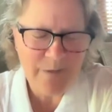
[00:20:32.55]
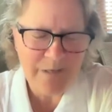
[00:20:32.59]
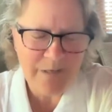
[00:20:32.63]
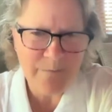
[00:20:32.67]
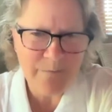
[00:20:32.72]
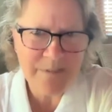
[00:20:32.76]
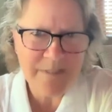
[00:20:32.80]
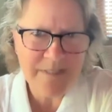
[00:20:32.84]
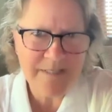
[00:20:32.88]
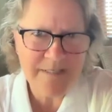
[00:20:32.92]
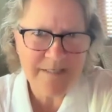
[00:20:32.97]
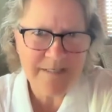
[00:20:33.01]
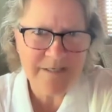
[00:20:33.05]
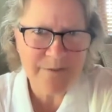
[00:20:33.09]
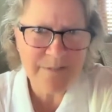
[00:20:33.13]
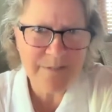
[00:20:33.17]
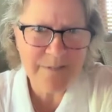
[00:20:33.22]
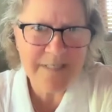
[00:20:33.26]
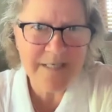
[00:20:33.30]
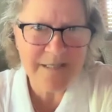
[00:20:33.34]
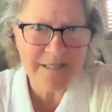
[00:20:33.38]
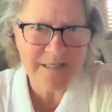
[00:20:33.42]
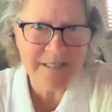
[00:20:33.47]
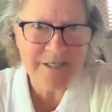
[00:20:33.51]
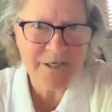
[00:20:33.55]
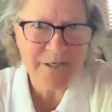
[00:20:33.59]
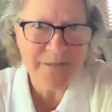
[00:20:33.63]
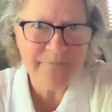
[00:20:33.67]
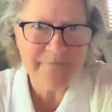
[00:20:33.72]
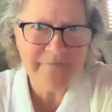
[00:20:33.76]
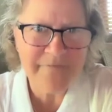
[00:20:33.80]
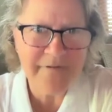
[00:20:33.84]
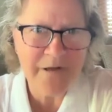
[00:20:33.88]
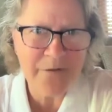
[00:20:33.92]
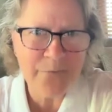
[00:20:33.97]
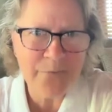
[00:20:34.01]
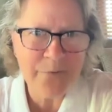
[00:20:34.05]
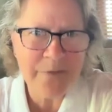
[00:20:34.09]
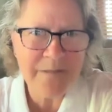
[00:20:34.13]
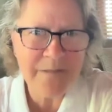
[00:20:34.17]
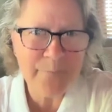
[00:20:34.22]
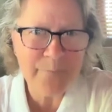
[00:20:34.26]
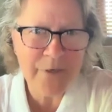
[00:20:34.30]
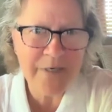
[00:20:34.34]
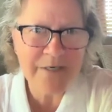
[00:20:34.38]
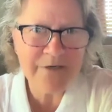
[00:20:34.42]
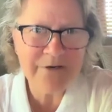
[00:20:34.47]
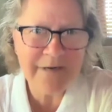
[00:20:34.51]
I was using the term following the
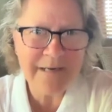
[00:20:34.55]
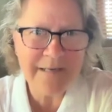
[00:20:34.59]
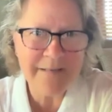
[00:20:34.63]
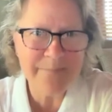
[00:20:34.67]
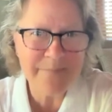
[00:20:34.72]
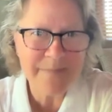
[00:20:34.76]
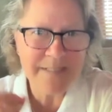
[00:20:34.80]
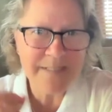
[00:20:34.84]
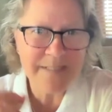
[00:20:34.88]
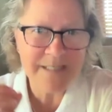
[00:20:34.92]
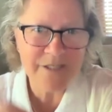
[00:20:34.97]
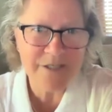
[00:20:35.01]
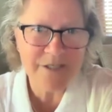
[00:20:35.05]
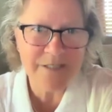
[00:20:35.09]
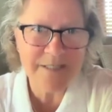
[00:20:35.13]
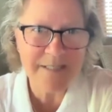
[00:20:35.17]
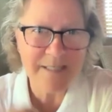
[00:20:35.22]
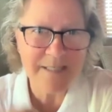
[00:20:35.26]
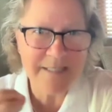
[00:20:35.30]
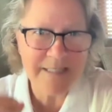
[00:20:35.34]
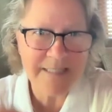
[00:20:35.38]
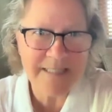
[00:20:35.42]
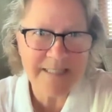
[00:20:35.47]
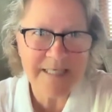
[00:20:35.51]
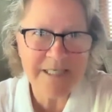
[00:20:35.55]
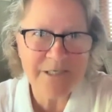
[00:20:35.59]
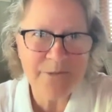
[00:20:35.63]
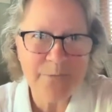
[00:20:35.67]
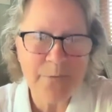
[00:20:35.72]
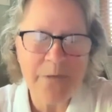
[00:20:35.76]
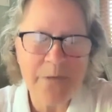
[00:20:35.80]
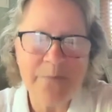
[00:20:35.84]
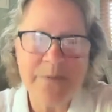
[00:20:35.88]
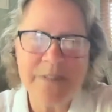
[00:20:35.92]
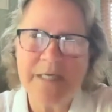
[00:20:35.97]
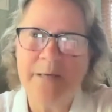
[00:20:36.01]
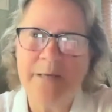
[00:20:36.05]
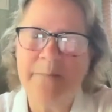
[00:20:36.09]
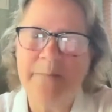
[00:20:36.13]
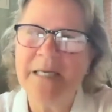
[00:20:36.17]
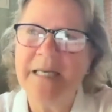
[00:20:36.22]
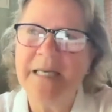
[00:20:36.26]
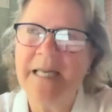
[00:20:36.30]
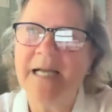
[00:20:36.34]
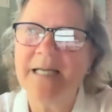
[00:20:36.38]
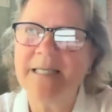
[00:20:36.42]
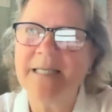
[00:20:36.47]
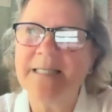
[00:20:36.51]
breadcrumbs and just listening to what was coming
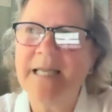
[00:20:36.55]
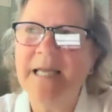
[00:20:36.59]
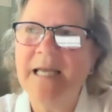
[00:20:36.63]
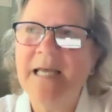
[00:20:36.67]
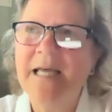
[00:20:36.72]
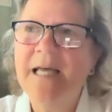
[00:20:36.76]
next